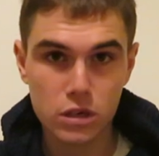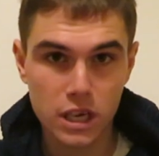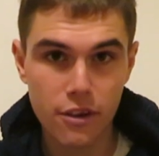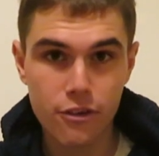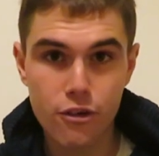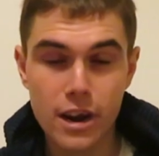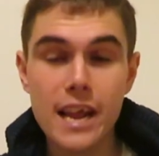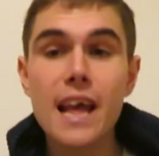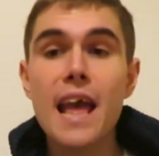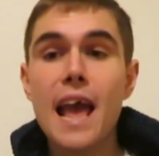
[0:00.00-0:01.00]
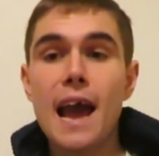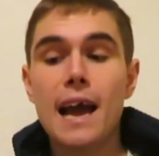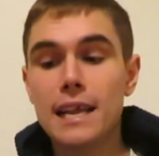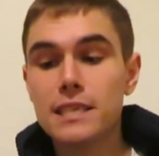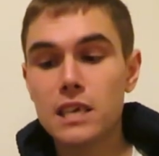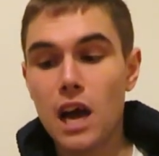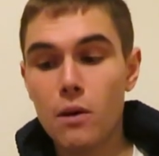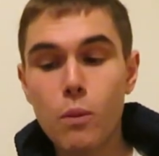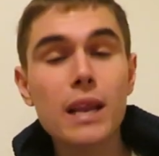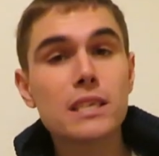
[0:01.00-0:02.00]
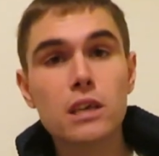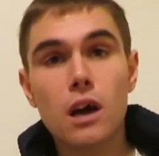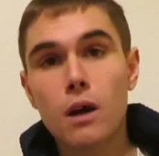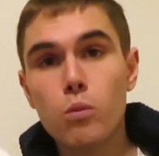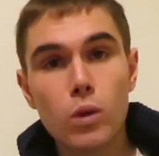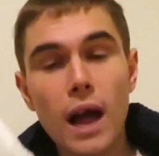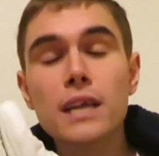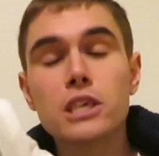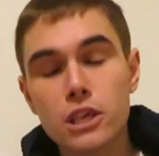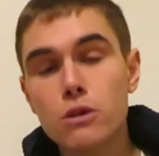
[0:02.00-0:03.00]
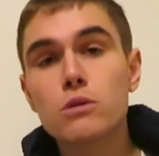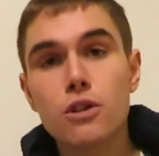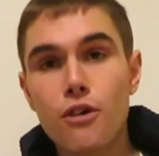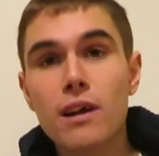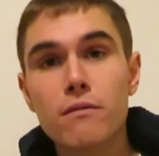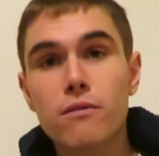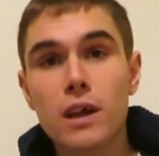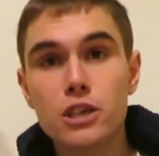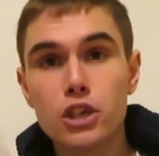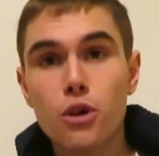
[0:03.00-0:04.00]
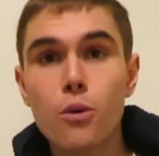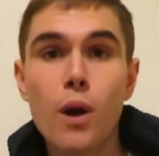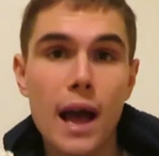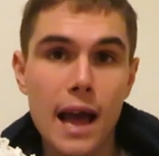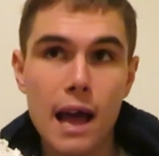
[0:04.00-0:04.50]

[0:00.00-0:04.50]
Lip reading: cross country and I actually used the Dragonfly shoe